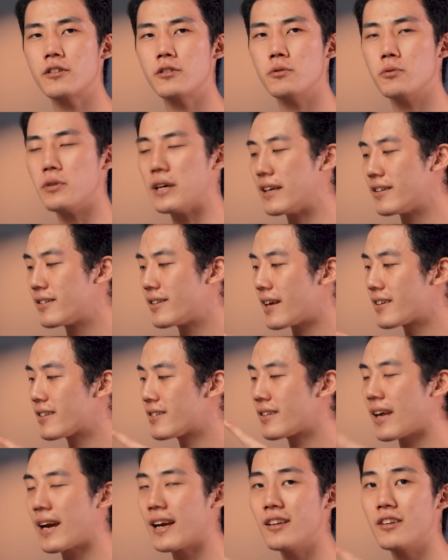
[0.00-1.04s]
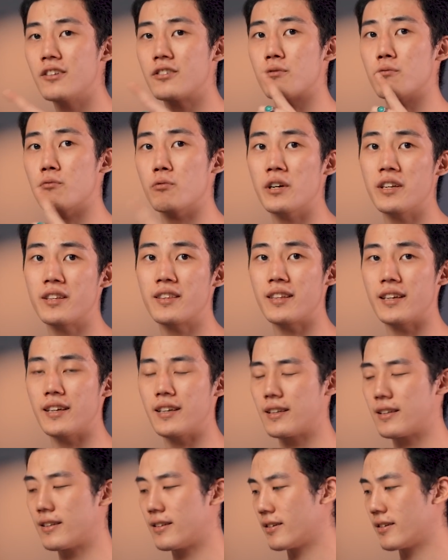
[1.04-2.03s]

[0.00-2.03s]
to, is that stylus worth it?